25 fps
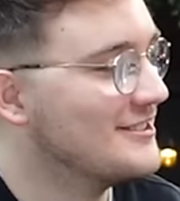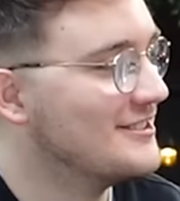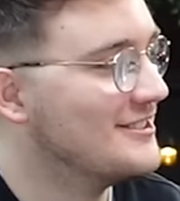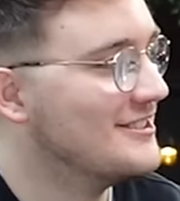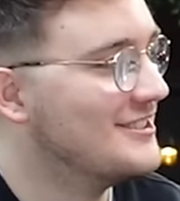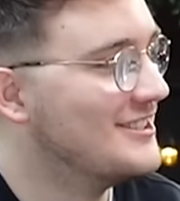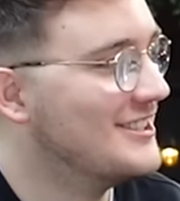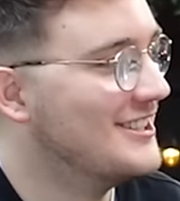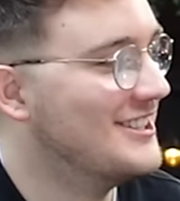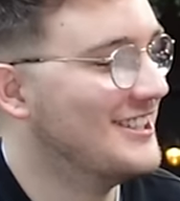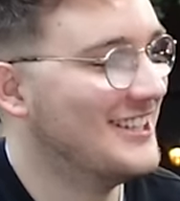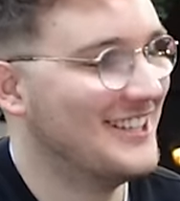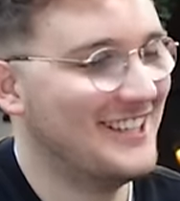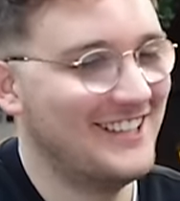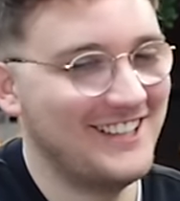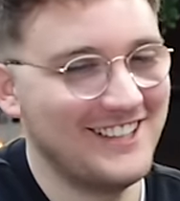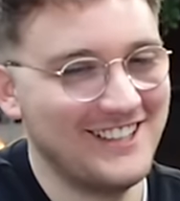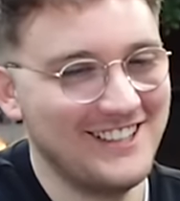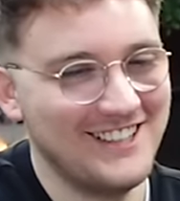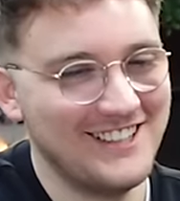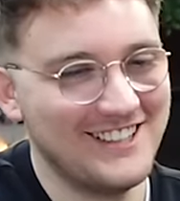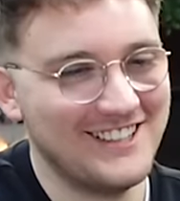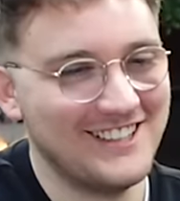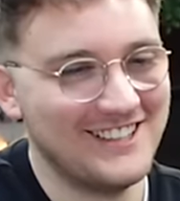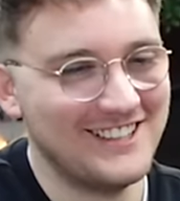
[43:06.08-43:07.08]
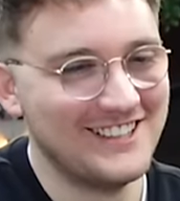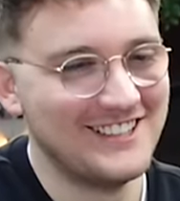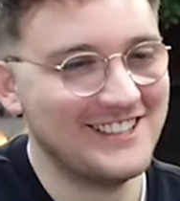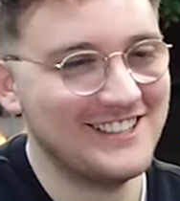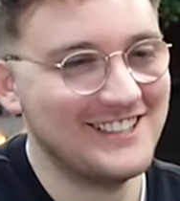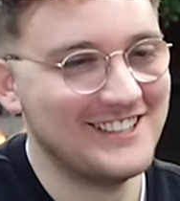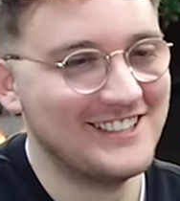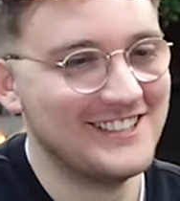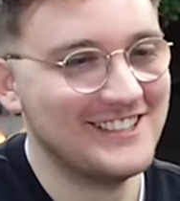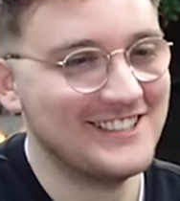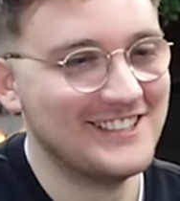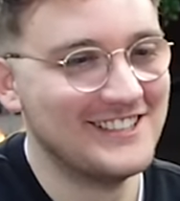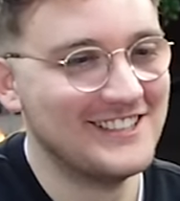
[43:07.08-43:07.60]

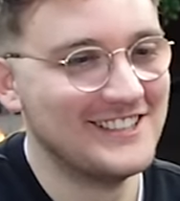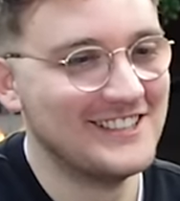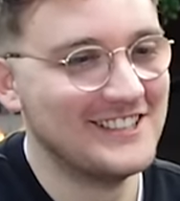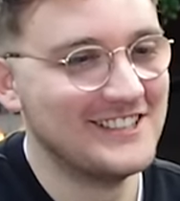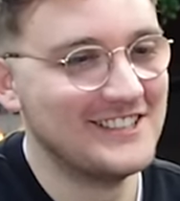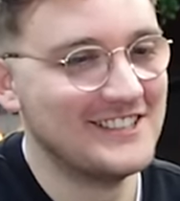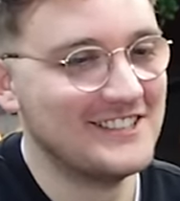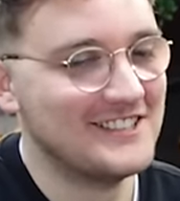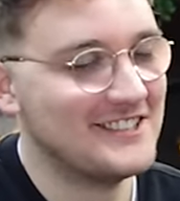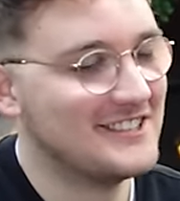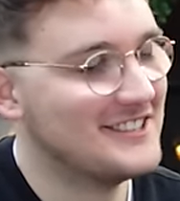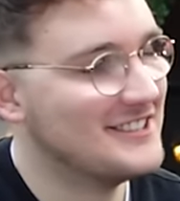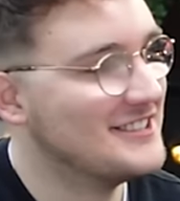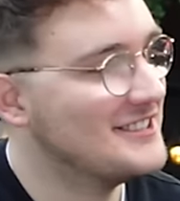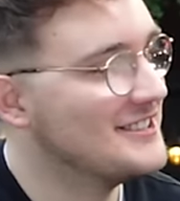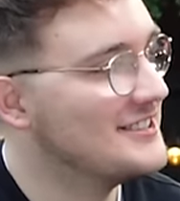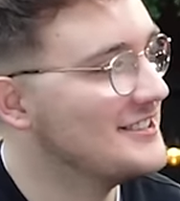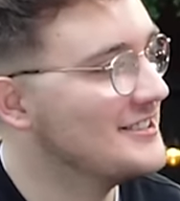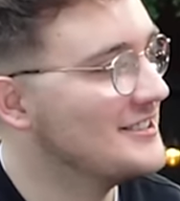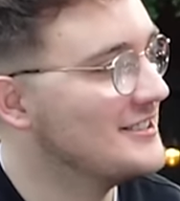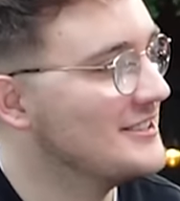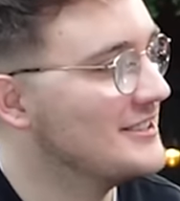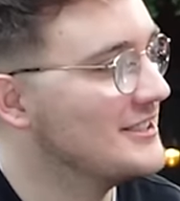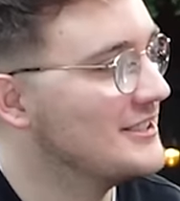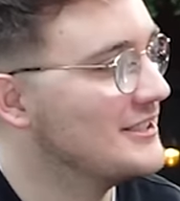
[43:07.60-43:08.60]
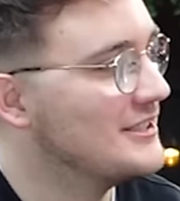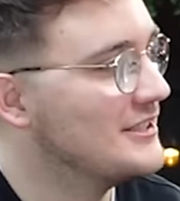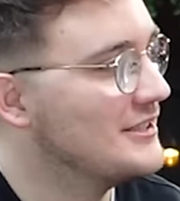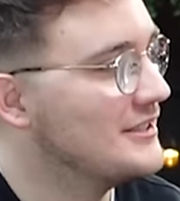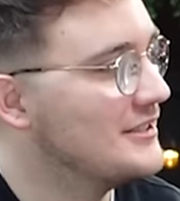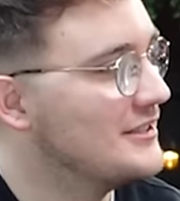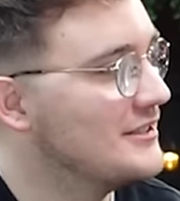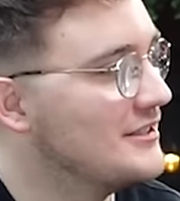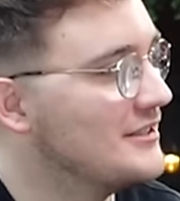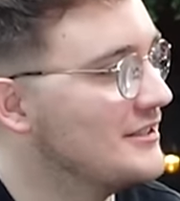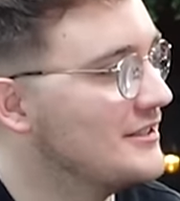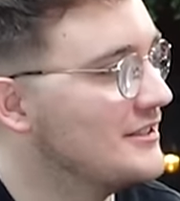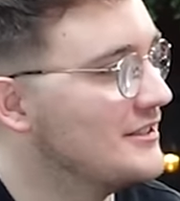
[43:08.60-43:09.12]

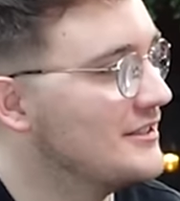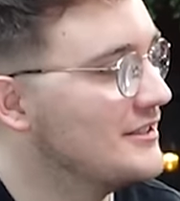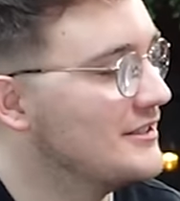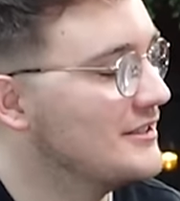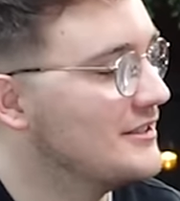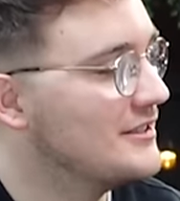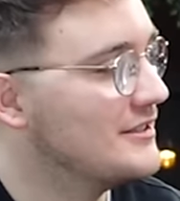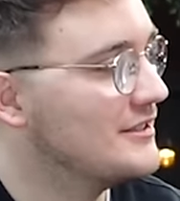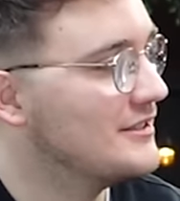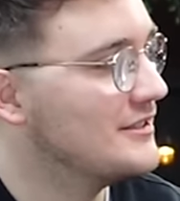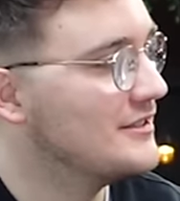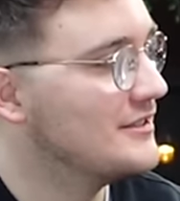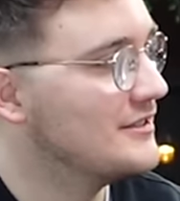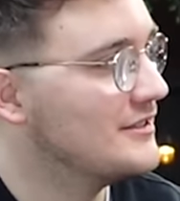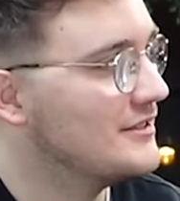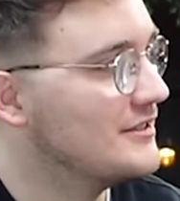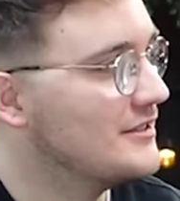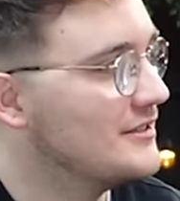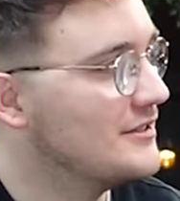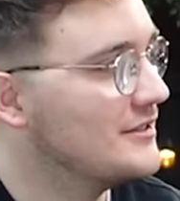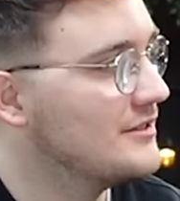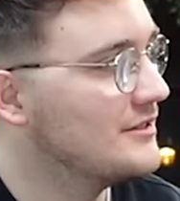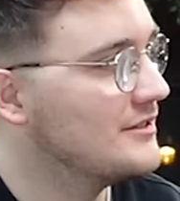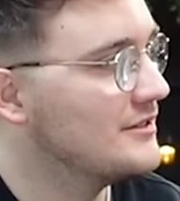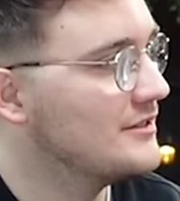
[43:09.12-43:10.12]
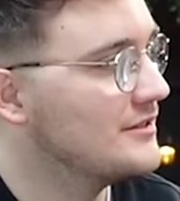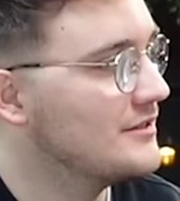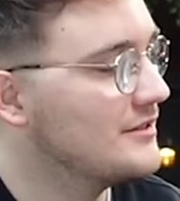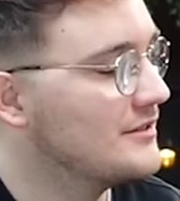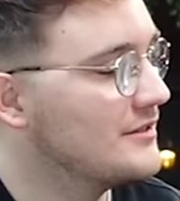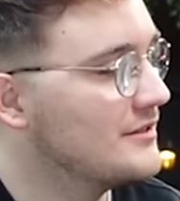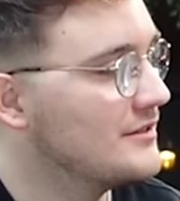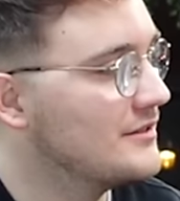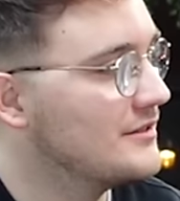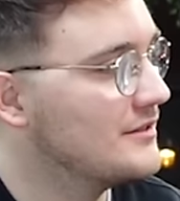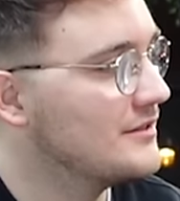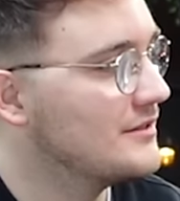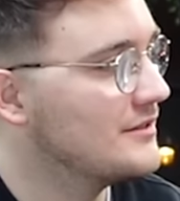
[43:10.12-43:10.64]

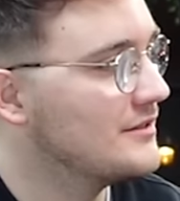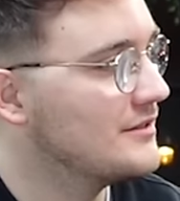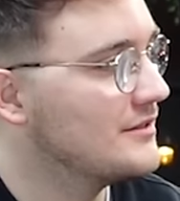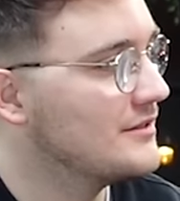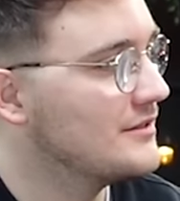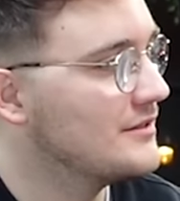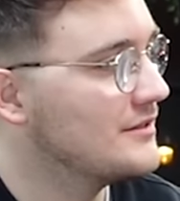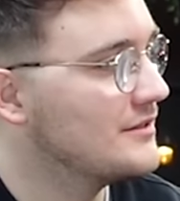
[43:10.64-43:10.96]
[no speech]